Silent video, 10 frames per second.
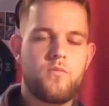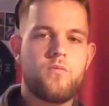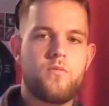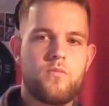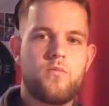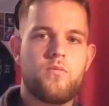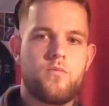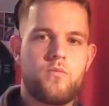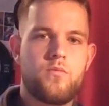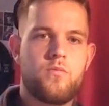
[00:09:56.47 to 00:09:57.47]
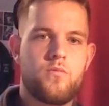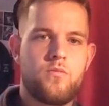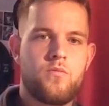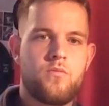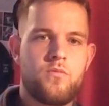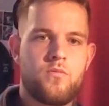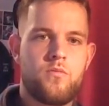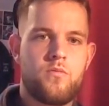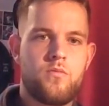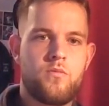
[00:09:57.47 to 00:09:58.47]

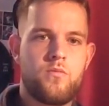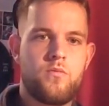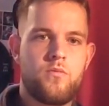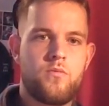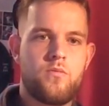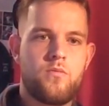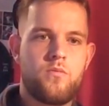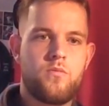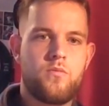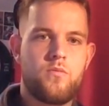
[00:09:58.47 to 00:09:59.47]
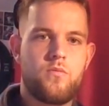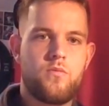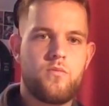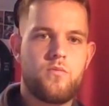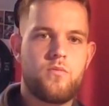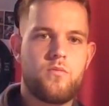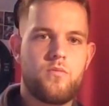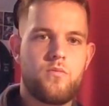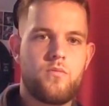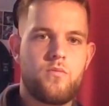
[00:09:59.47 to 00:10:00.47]

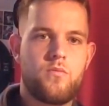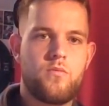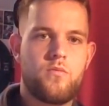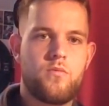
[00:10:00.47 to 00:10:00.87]
(silent)